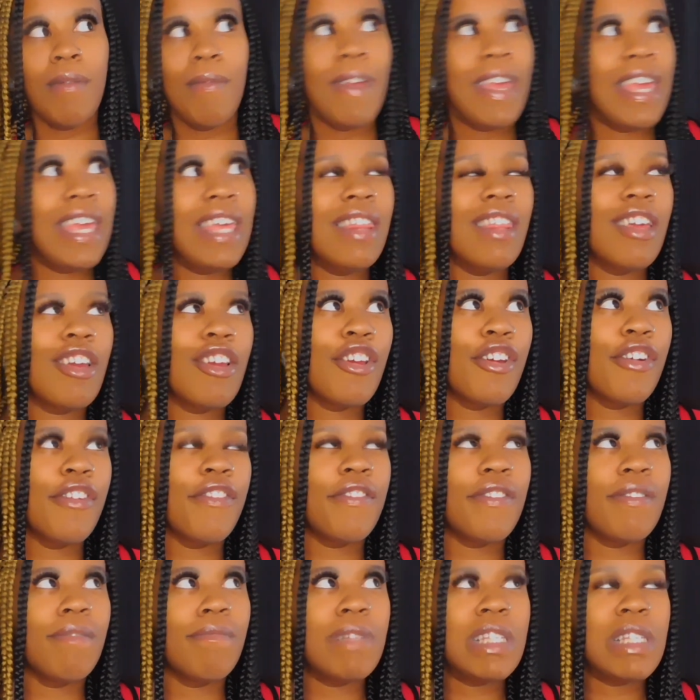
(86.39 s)
either
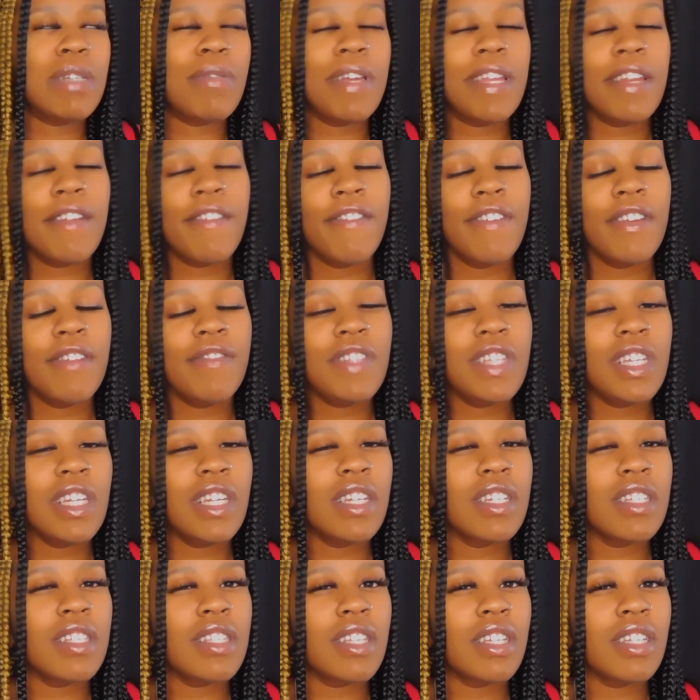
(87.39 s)
between a 15
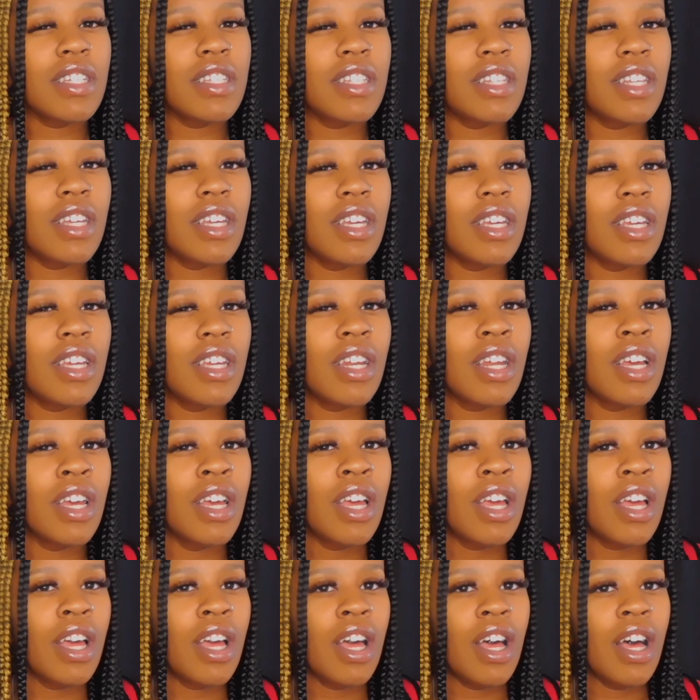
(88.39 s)
and 16
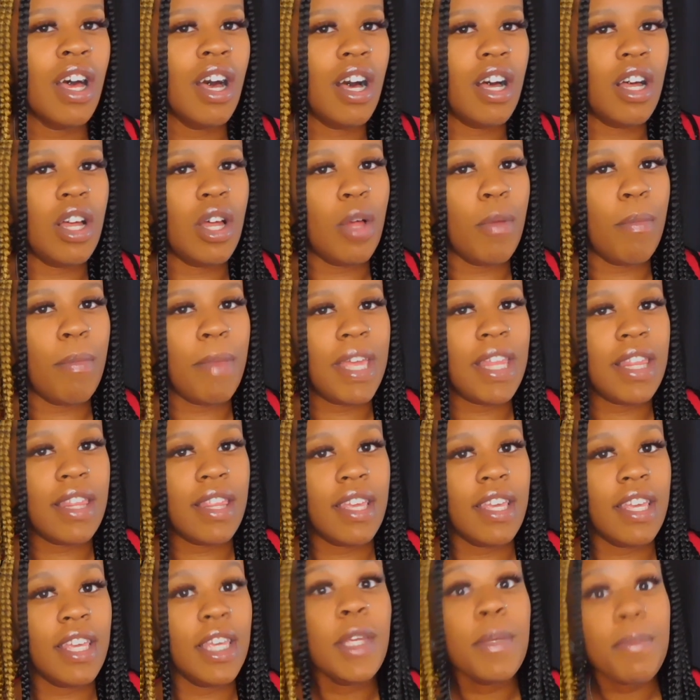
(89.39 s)
in the
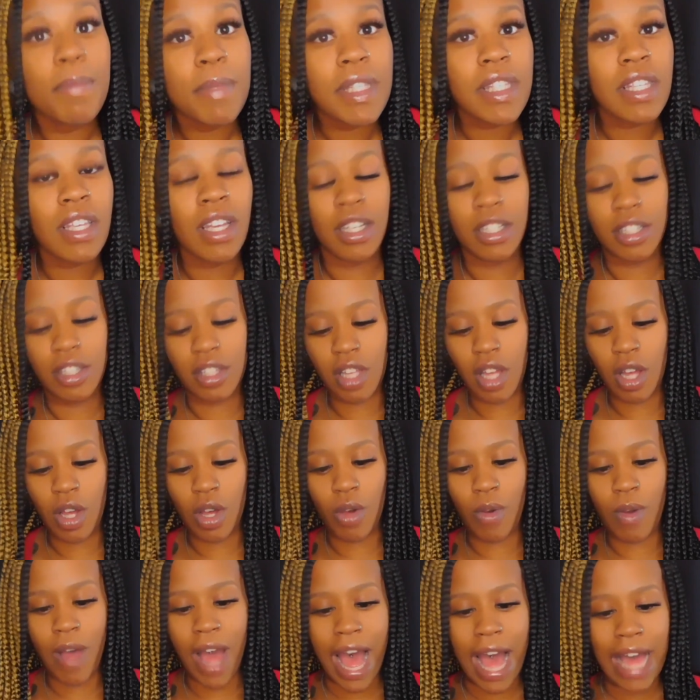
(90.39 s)
hips.
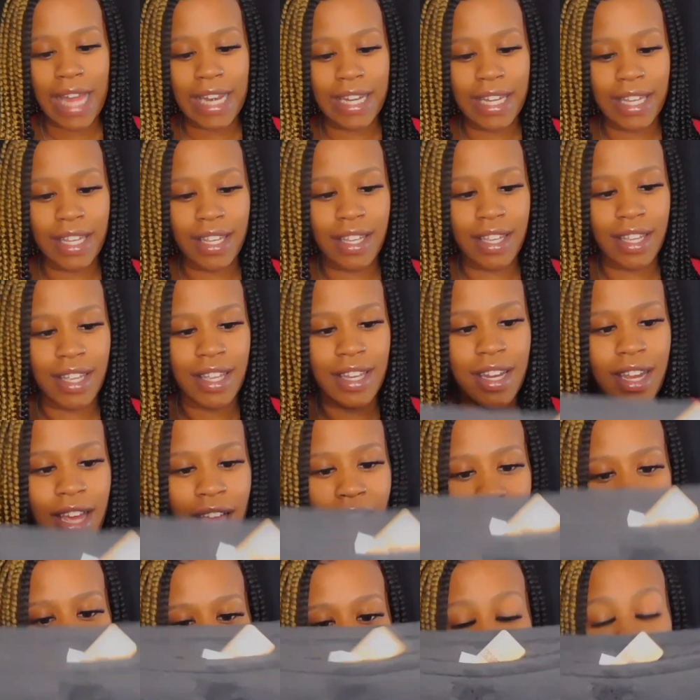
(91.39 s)
So
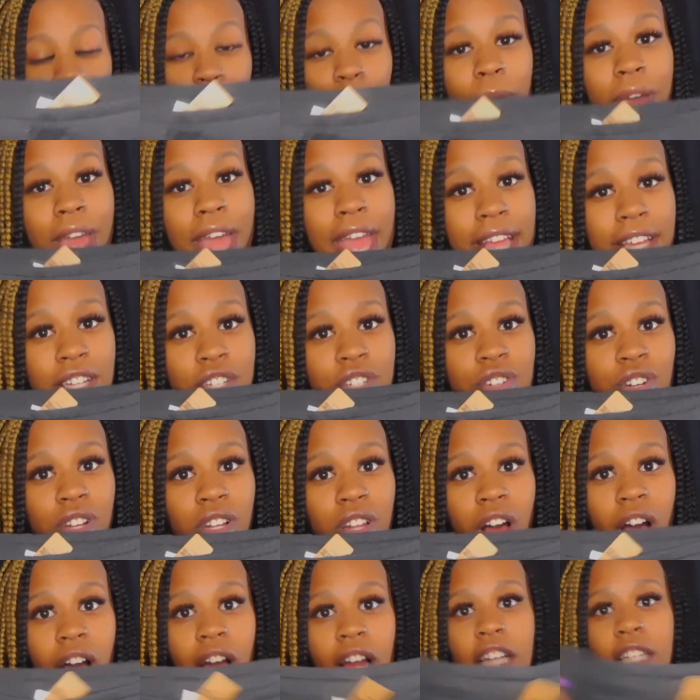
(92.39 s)
I go with extra
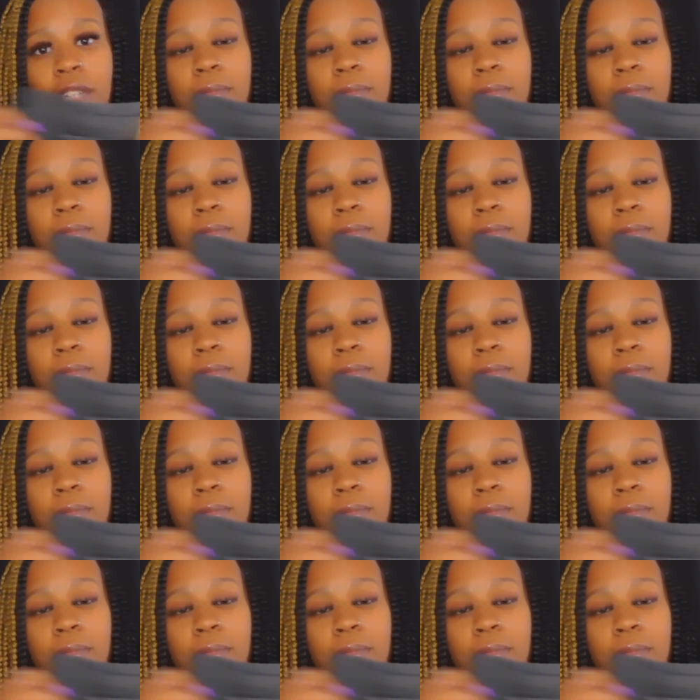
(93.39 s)
large